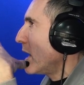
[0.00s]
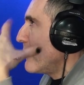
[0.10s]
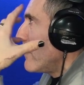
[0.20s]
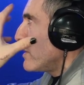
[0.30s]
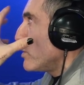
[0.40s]

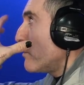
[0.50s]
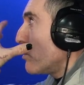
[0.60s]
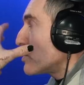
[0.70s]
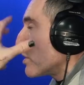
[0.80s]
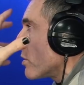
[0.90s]
And then you've
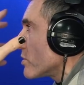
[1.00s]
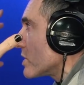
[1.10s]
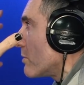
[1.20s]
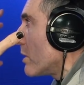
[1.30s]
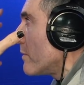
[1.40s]
also got
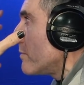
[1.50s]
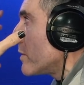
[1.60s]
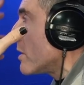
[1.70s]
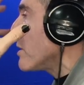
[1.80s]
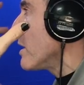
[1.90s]
someone,
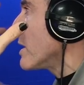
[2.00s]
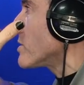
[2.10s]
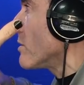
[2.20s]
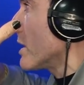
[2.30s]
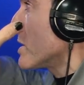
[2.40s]
you know, like, so like a